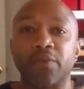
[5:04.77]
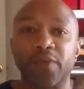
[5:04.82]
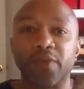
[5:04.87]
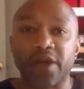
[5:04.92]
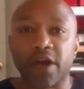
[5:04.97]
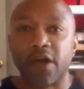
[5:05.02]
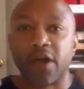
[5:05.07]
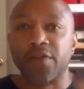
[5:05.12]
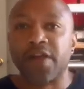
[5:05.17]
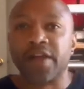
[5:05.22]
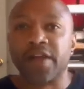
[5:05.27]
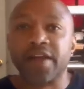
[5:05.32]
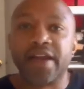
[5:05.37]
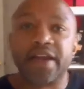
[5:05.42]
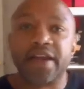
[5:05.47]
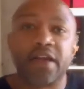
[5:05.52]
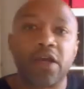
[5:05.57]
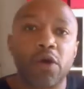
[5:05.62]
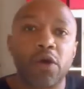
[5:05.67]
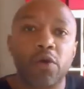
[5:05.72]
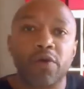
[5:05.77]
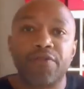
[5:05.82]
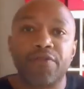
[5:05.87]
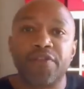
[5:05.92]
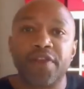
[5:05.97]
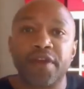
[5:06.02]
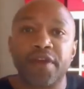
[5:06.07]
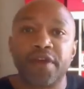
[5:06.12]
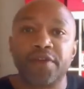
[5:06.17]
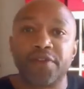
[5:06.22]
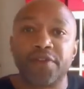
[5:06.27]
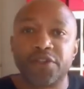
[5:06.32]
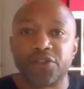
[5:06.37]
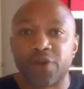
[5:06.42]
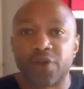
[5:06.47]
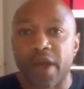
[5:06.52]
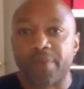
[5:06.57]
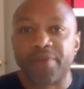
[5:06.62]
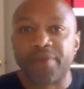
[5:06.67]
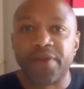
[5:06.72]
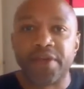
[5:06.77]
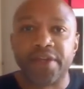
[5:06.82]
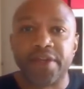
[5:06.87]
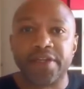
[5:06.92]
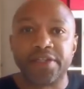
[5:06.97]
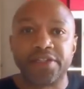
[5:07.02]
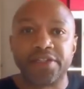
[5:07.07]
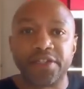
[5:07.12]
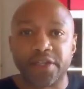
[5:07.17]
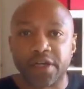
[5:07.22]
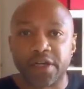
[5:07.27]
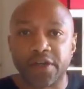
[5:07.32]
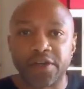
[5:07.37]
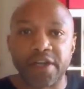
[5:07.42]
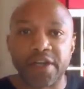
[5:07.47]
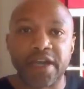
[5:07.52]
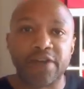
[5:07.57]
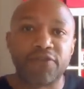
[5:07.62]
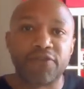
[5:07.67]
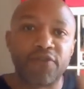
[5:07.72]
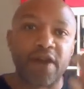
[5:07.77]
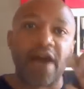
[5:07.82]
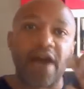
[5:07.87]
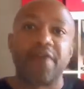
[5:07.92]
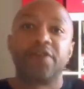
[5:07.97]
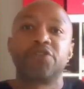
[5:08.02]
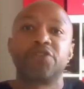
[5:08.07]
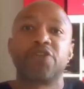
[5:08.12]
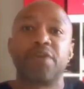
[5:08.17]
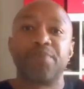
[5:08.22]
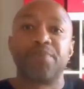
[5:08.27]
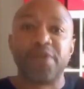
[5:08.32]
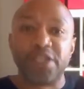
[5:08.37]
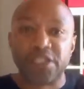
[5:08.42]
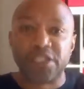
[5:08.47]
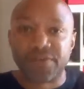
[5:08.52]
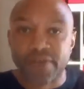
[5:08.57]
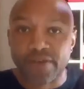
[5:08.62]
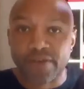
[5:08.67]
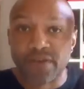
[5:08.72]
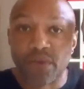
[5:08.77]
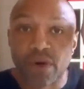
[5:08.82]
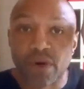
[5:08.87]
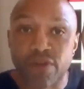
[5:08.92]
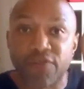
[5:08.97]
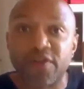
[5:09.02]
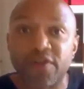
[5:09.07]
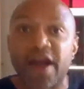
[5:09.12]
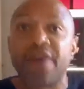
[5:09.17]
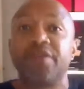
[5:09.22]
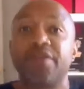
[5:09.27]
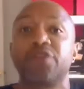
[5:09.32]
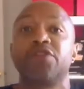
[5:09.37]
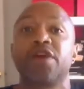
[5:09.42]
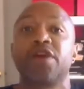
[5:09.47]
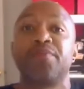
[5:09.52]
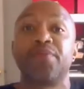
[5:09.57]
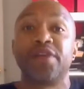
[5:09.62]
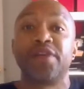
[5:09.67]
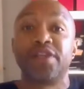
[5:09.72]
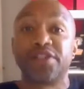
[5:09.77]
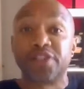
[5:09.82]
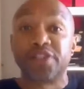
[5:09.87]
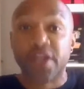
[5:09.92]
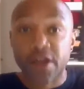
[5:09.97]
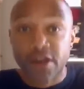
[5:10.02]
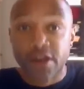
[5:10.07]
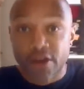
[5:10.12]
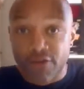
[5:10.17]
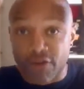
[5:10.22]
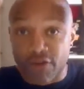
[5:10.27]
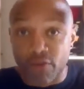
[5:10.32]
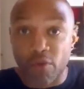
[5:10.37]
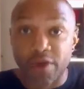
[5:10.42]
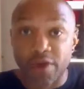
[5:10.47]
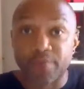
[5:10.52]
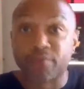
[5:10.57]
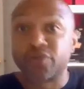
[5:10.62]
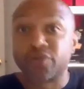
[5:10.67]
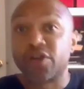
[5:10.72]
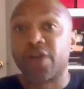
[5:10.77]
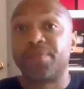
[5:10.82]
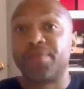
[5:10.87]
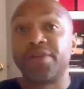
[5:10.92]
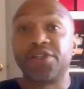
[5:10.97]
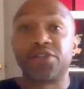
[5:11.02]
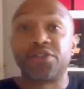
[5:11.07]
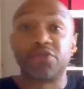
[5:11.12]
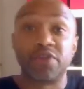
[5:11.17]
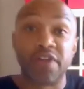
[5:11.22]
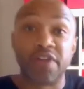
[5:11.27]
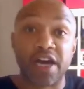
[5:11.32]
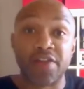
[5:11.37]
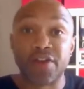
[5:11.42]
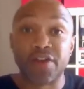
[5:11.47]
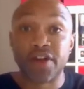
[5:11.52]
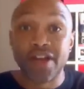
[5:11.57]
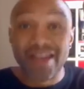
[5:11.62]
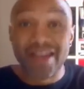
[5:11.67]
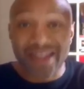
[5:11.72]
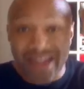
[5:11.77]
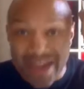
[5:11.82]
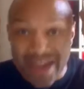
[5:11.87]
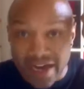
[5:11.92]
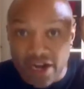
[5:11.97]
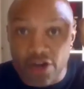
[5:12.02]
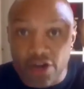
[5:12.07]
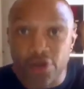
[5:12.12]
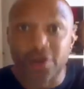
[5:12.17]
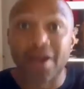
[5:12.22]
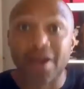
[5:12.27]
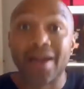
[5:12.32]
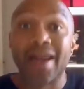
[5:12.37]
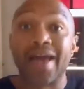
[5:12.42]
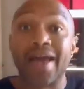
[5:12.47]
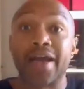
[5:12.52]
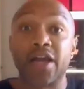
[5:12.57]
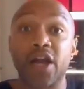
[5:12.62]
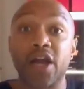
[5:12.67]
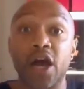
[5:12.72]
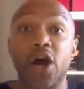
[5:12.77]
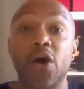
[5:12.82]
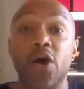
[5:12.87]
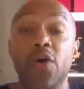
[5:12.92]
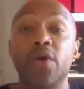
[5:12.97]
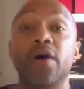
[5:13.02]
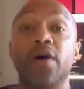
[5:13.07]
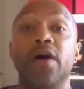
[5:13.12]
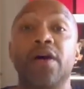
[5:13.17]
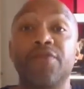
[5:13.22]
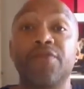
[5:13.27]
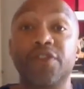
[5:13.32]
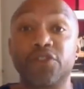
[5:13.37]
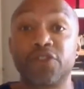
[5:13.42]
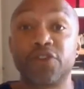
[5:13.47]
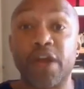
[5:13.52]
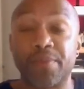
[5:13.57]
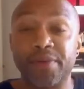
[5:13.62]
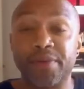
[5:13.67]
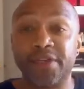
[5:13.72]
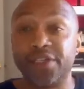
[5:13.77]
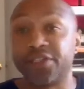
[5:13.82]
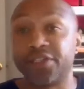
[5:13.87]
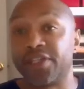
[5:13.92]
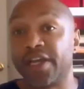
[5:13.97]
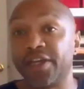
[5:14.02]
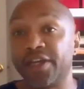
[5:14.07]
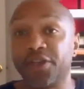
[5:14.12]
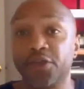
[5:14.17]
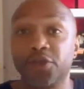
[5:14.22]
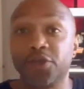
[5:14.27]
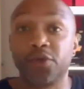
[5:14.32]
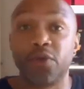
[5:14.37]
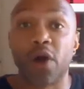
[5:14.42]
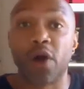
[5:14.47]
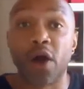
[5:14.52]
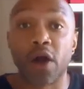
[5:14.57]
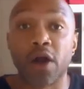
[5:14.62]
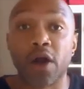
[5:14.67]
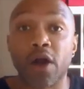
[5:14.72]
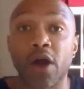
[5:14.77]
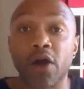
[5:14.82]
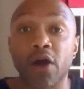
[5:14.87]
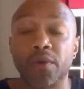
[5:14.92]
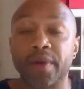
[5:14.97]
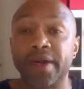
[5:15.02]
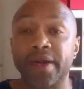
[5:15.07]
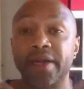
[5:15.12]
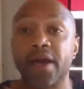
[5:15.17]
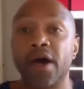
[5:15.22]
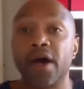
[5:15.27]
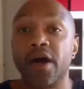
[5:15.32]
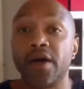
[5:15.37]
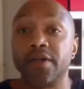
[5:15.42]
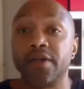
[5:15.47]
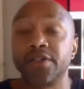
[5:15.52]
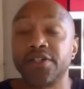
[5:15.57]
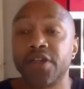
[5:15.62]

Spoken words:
And we call that letting go of the trapeze. You know, you got to fly the trapeze. If you ever want to fly the trapeze from one trapeze to another, you got to learn to let go of the trapeze that you are already on.